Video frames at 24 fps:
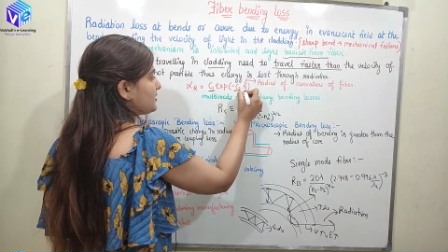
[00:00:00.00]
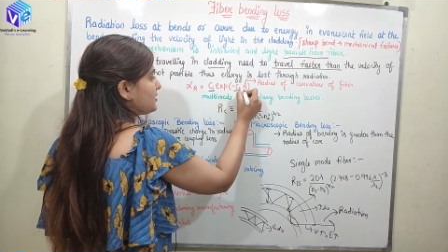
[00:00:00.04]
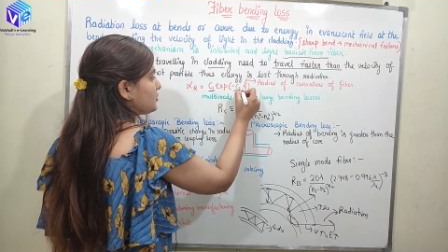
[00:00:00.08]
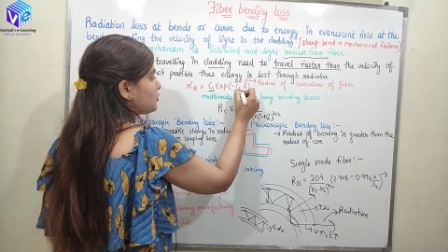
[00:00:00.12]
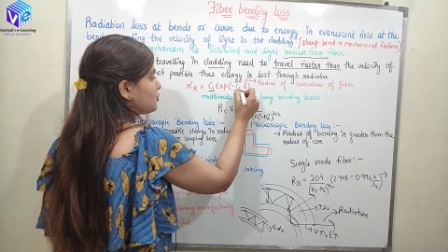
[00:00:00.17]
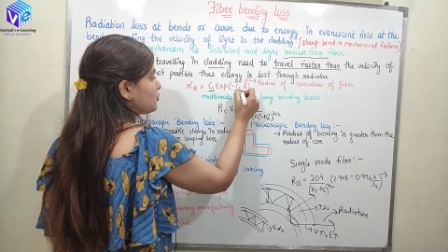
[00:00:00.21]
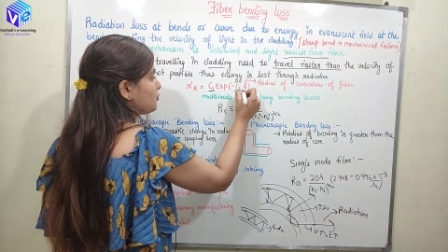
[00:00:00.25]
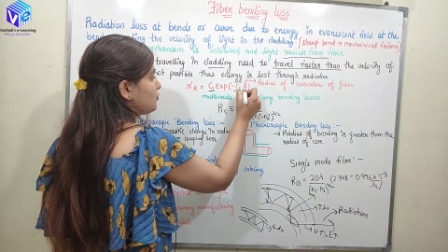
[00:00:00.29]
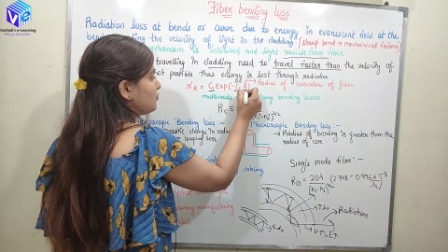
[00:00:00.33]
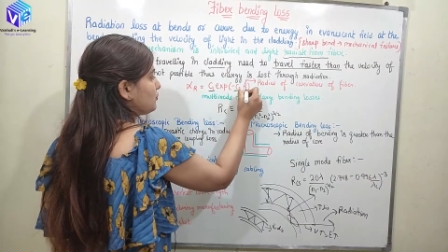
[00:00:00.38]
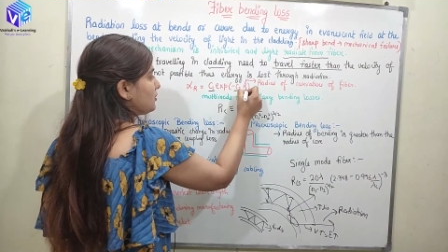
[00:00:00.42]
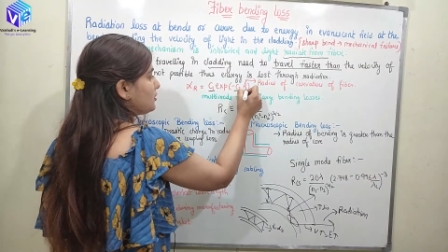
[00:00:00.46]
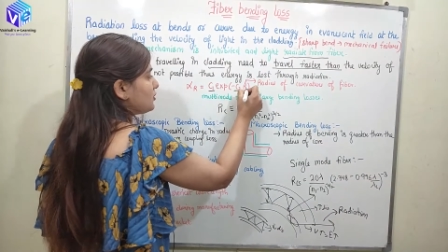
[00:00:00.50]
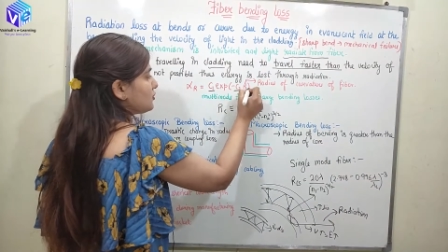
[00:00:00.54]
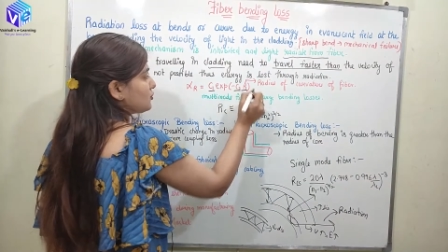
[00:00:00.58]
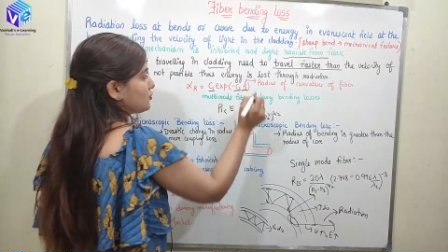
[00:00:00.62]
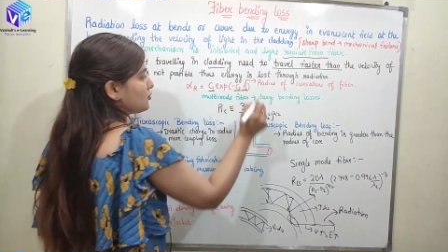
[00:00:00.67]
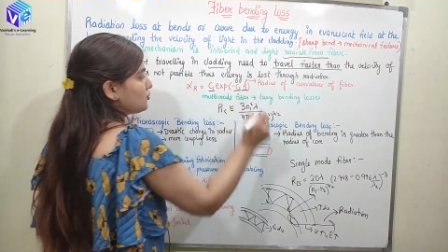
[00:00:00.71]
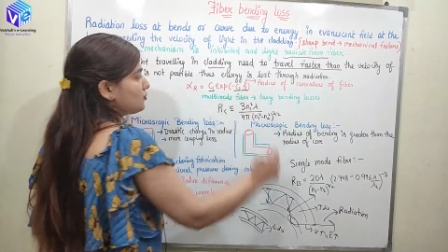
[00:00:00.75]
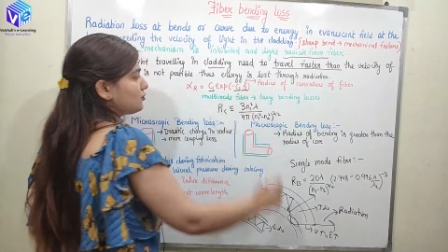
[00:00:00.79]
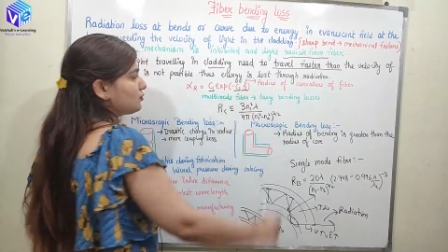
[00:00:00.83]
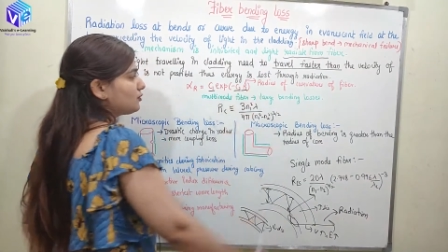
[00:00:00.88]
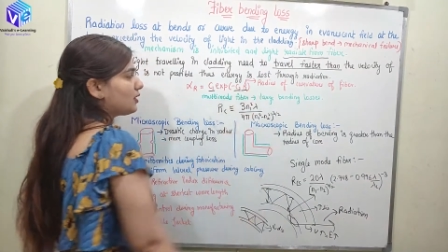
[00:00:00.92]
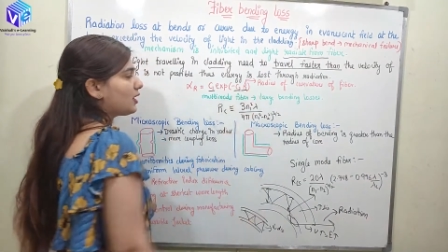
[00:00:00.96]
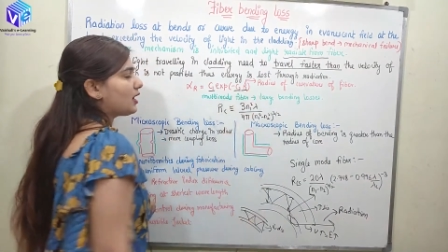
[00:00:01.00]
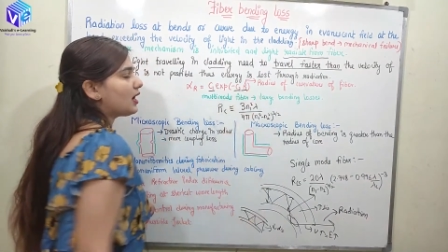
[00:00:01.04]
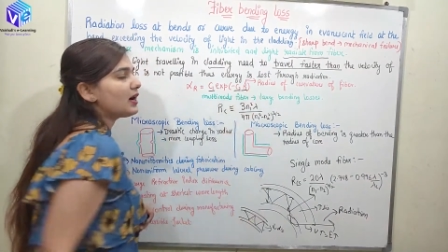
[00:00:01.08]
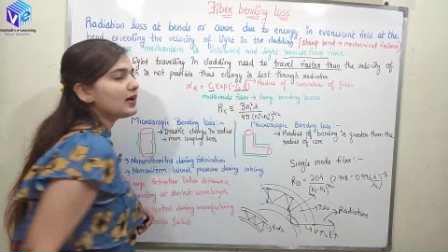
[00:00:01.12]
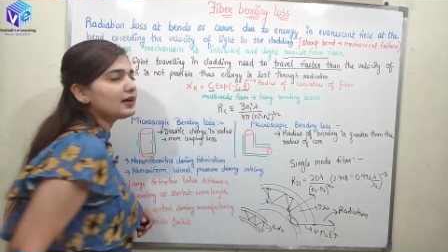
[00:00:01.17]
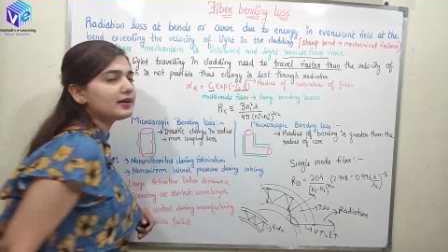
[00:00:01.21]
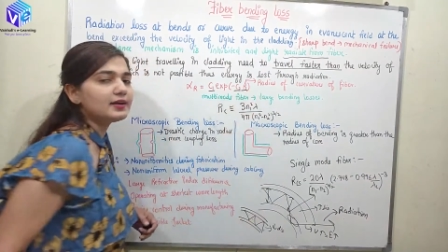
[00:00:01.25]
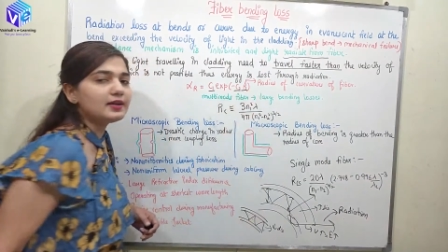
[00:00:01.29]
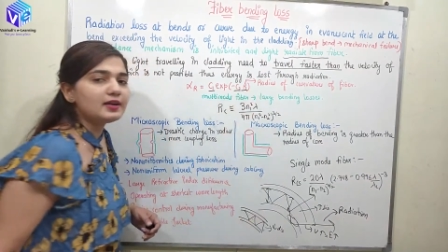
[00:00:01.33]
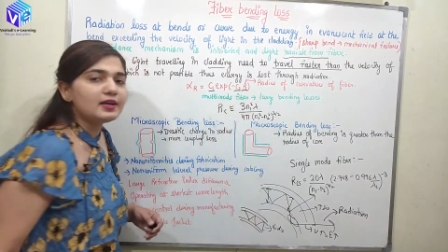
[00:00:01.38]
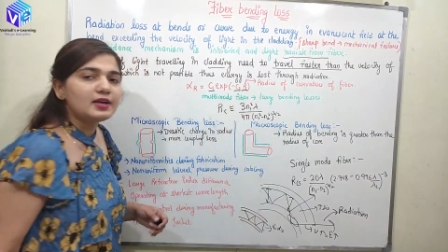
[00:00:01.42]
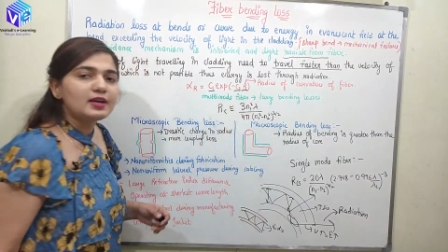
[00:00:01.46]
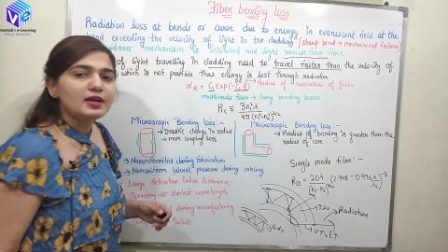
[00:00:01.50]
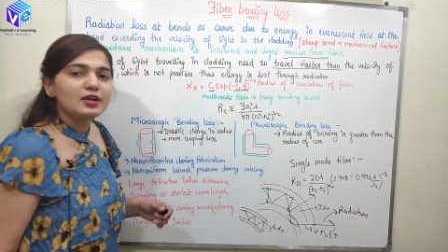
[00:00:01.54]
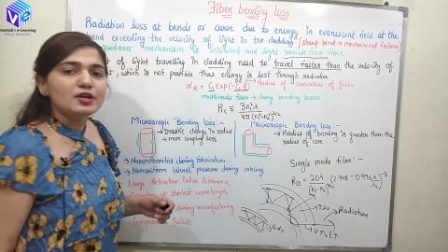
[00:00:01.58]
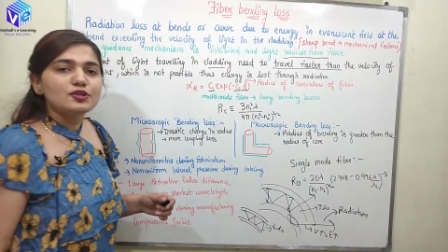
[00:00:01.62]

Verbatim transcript: C2 into r.